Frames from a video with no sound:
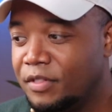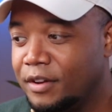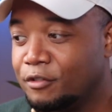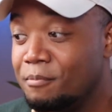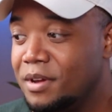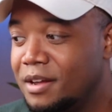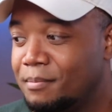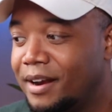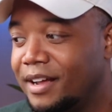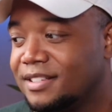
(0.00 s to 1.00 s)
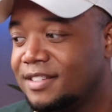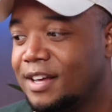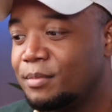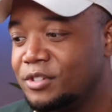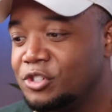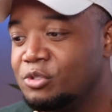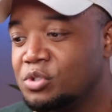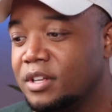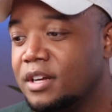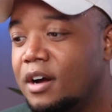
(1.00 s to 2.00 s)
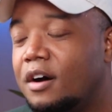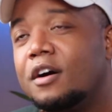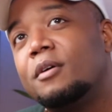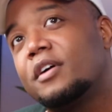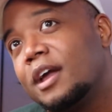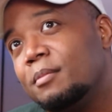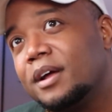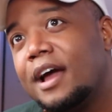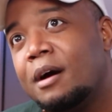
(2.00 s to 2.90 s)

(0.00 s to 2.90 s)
But then for me, my next step is usually, oh, okay, but